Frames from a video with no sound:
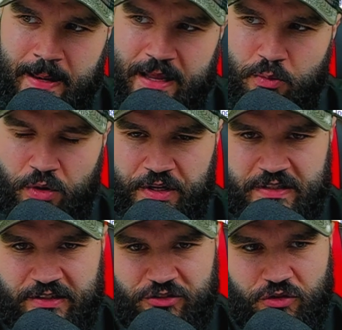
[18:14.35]
He wanted
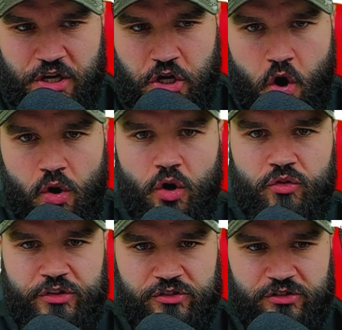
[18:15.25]
to study
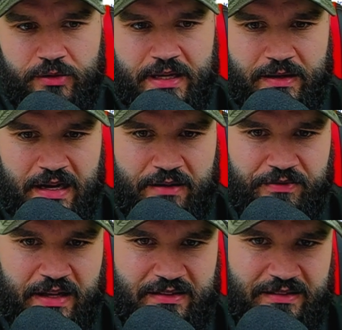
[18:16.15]
conquerors so he could have
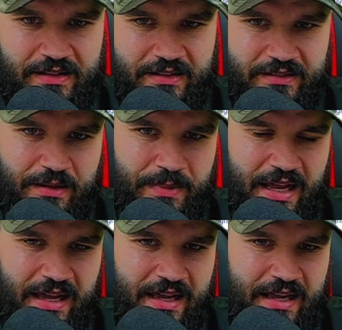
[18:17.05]
that the
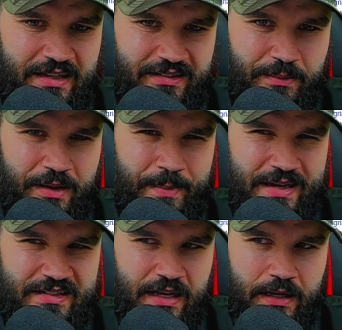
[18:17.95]
similar
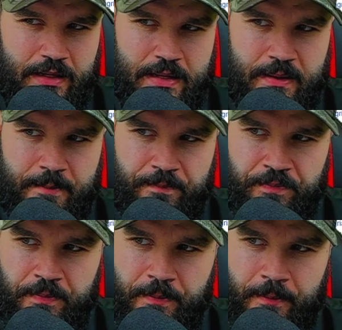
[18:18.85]
mentality.
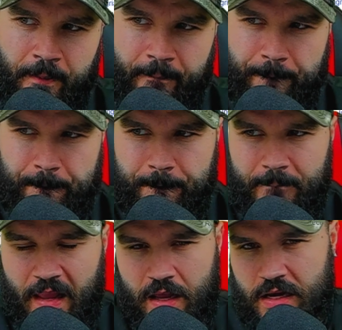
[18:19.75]

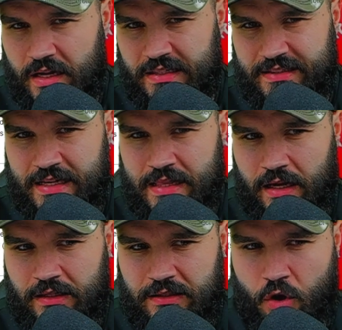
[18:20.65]
And you could see
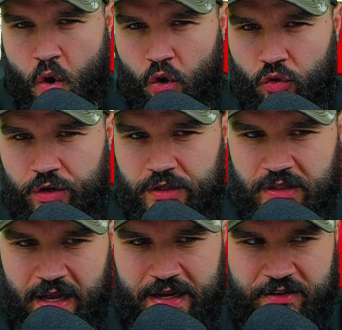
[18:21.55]
that conquering
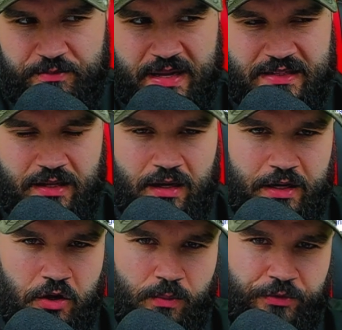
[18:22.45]
kind of
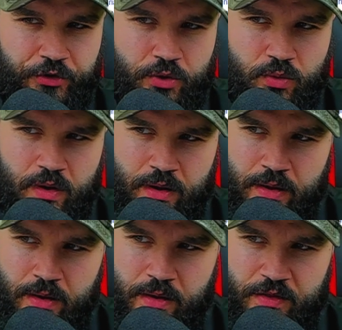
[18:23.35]
mentality come through
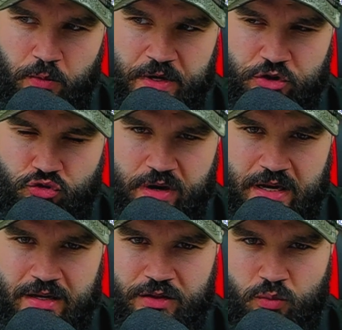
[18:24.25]
in the way he
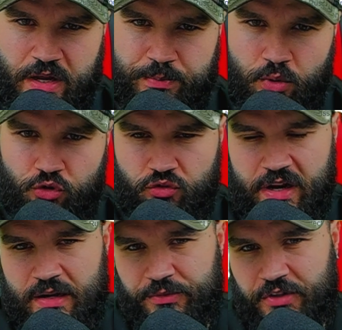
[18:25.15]
trained and the way he
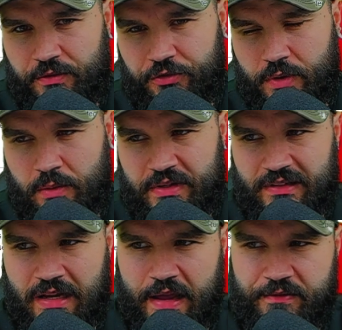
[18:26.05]
portrayed himself throughout his
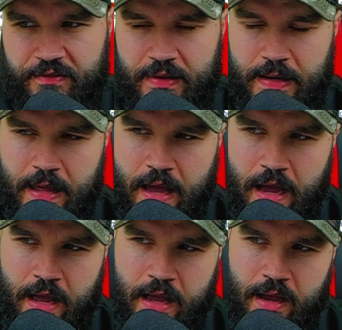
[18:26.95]
life. And
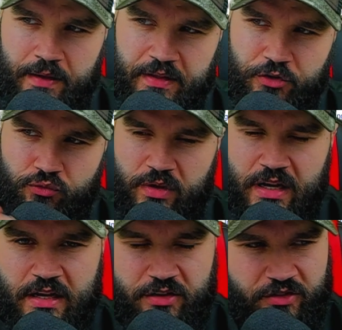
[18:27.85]
I think it's
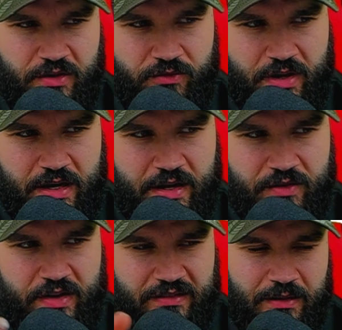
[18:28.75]
really
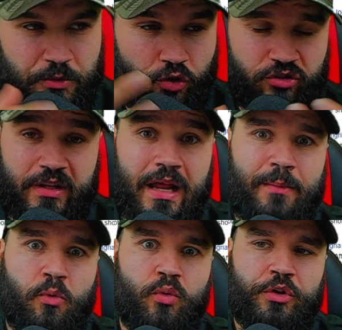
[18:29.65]
interesting. I'm not saying
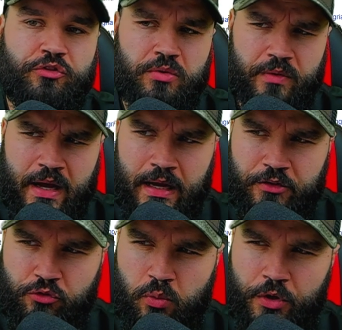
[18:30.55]
I'm going to do that. I
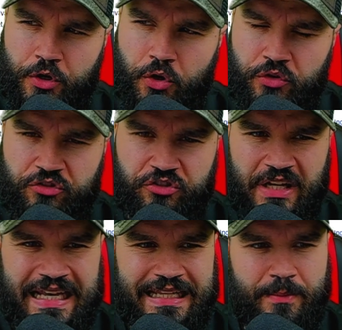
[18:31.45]
just want to
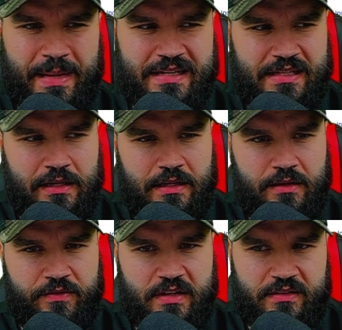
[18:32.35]
understand the mentality
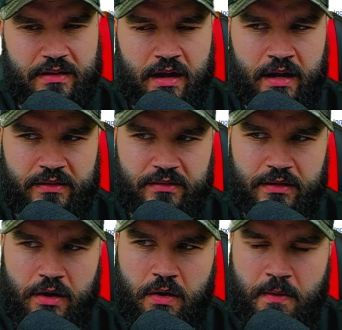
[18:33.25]
of these guys, you
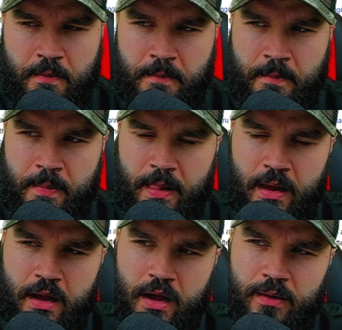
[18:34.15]

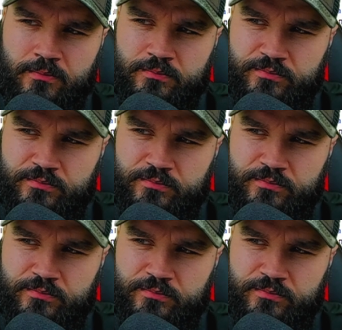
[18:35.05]
know.